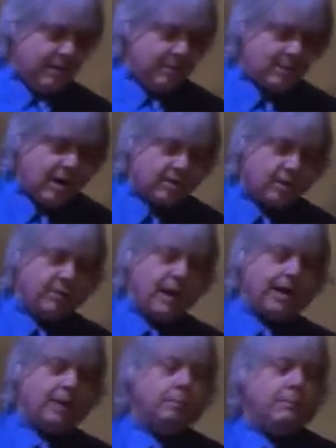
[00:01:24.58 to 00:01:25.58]
But Dr.
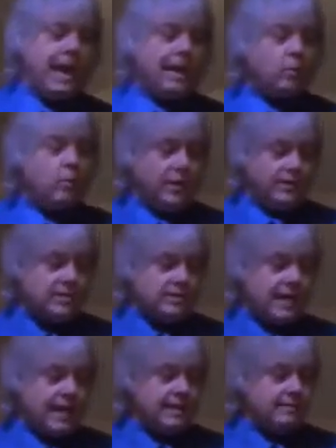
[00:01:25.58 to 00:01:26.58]
Michael Beckwith
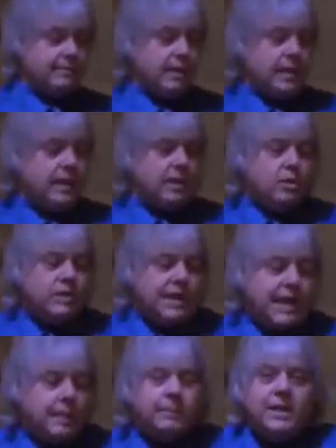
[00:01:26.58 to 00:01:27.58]
said, you
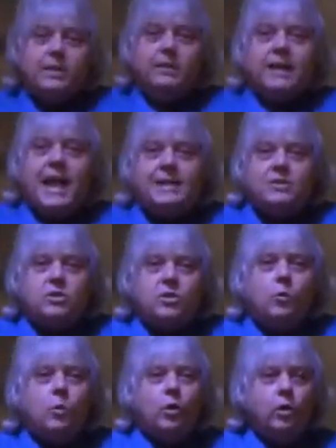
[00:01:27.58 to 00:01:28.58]
can't be a light to
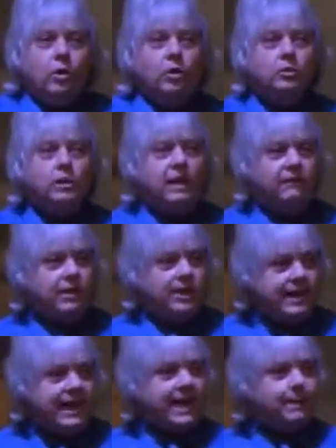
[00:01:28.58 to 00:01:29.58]
the world if you
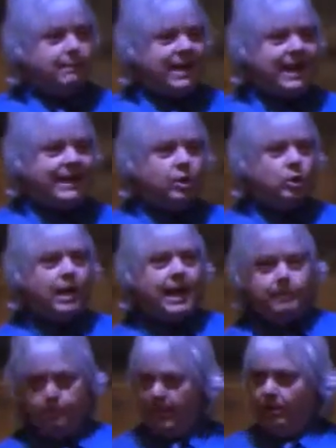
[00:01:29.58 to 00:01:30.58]
can't pay your
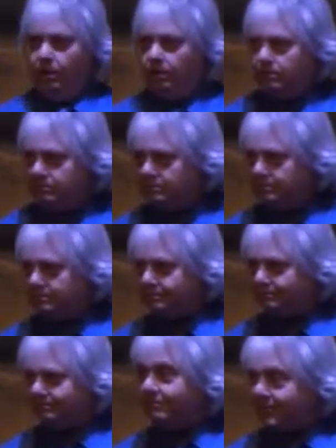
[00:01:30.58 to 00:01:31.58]
light bill.
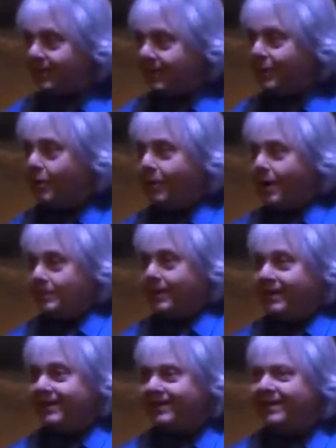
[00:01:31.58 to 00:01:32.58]
You know what I mean?